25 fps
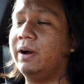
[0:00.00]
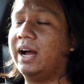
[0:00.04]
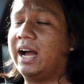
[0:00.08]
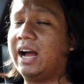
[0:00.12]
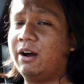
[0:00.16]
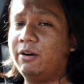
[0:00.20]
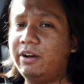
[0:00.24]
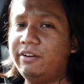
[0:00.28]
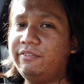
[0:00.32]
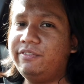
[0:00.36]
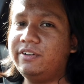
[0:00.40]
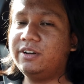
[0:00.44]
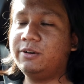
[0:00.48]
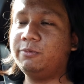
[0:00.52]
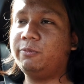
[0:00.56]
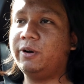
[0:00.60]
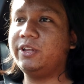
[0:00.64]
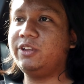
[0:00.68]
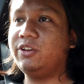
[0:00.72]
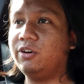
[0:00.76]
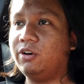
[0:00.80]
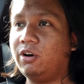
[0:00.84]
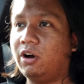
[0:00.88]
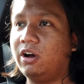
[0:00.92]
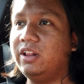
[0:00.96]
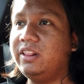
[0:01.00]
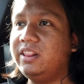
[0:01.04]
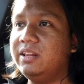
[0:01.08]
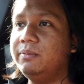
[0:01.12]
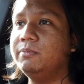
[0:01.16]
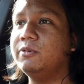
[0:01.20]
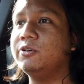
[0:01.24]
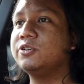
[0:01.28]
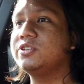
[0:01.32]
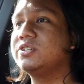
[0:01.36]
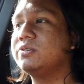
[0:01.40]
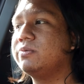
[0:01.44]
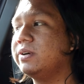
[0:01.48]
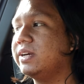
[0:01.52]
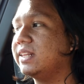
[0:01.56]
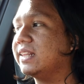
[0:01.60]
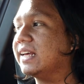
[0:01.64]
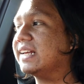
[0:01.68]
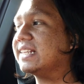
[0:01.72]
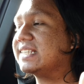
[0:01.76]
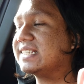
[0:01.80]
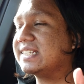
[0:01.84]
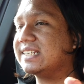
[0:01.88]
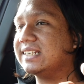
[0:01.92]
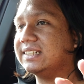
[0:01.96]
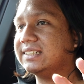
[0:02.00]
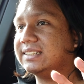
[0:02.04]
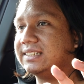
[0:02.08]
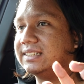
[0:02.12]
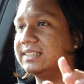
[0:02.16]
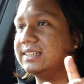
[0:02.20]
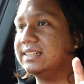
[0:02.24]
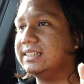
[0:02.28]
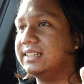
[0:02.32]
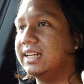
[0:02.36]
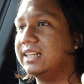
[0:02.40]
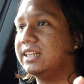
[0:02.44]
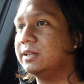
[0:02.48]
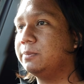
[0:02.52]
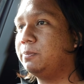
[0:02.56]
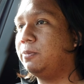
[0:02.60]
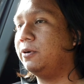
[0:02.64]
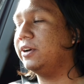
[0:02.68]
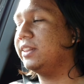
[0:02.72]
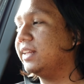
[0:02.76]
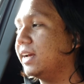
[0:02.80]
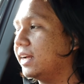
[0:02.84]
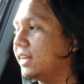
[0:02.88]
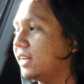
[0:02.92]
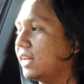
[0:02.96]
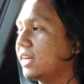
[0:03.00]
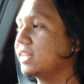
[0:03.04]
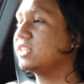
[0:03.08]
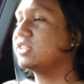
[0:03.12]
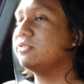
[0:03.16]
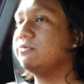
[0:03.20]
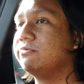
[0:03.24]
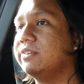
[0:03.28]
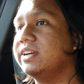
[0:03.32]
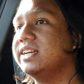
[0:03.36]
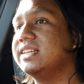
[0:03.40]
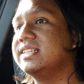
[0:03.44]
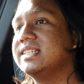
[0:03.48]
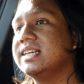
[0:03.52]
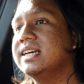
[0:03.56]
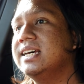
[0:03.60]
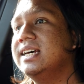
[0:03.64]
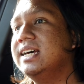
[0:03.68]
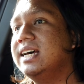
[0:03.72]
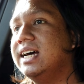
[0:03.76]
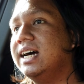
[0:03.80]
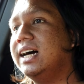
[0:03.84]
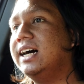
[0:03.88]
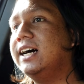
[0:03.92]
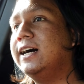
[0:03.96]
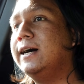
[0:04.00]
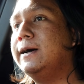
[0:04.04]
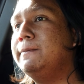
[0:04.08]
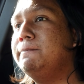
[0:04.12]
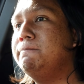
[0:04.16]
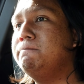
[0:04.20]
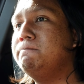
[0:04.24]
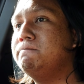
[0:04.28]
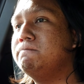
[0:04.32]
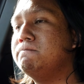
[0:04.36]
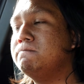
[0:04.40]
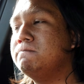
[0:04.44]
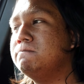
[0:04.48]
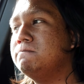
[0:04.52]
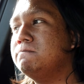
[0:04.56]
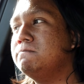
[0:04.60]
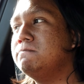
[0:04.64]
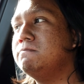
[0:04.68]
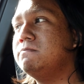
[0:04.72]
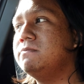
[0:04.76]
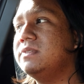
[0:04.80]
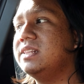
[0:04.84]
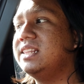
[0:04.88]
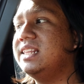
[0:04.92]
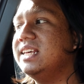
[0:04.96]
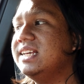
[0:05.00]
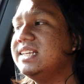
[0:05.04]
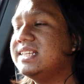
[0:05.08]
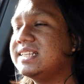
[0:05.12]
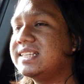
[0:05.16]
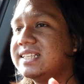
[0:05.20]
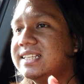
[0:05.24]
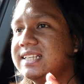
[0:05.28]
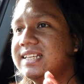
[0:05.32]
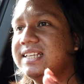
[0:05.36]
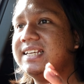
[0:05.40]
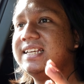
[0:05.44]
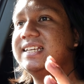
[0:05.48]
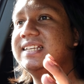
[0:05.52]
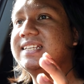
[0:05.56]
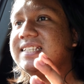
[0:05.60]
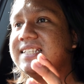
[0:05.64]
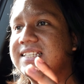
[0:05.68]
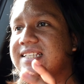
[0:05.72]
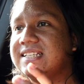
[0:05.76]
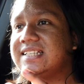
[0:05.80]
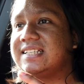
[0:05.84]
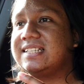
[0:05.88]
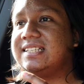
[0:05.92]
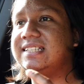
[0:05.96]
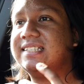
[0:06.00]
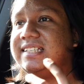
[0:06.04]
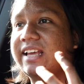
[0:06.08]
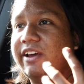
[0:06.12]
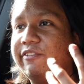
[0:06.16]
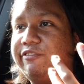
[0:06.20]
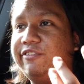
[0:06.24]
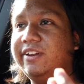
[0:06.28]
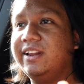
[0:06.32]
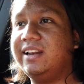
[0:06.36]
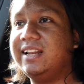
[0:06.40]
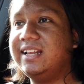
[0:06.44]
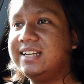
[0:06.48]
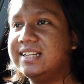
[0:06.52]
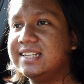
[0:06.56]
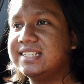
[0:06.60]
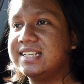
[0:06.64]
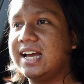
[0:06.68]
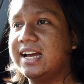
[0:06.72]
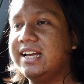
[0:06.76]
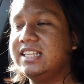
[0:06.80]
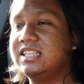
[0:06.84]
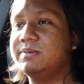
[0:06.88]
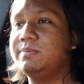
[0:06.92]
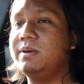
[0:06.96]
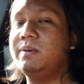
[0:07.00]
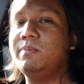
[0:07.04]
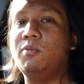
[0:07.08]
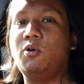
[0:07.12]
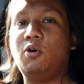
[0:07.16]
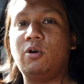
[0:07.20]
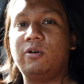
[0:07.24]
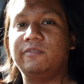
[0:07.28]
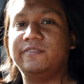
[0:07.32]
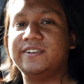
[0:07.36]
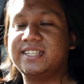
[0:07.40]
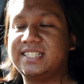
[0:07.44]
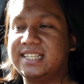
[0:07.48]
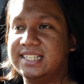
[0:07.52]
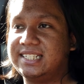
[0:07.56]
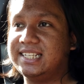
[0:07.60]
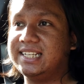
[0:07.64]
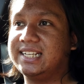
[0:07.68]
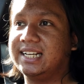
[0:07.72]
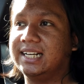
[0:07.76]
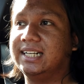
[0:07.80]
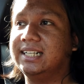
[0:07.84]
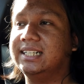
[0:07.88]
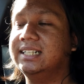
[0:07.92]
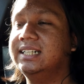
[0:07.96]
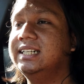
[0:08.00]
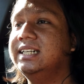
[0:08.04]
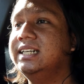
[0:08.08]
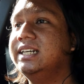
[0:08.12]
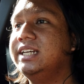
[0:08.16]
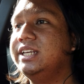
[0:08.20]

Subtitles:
However, when you're on the motorway, that's another point that I'd like to raise. This is definitely designed to be more of a city car.